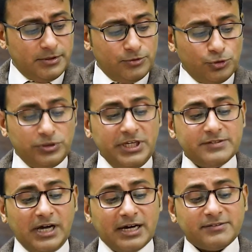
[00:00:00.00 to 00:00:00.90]
So
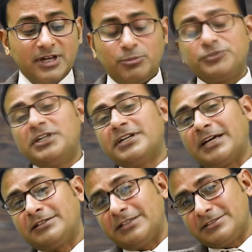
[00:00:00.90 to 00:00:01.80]
these are some of the
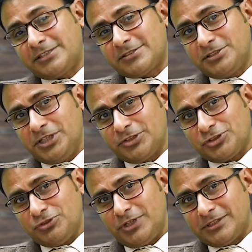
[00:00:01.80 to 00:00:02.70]
characteristics, dear
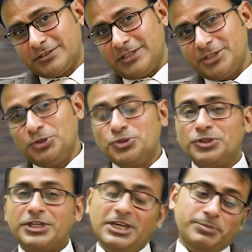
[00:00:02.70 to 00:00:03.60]
students, that you
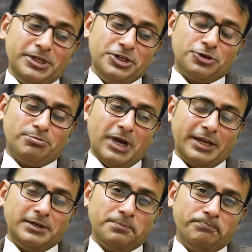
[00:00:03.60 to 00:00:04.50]
should keep in your
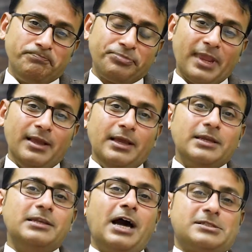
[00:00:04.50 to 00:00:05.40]
mind.
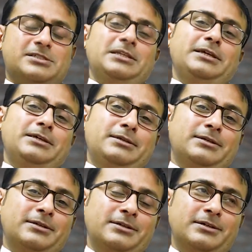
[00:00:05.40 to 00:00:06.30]
Lastly,
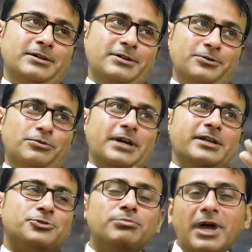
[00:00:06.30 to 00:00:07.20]
what
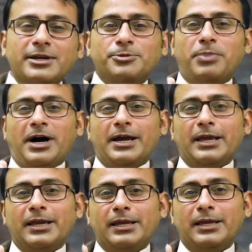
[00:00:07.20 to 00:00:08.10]
is meant
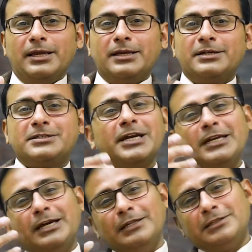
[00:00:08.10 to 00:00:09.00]
by
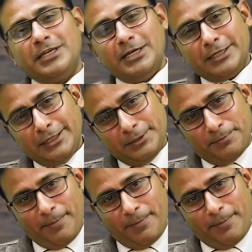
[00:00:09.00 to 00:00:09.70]
critical theory?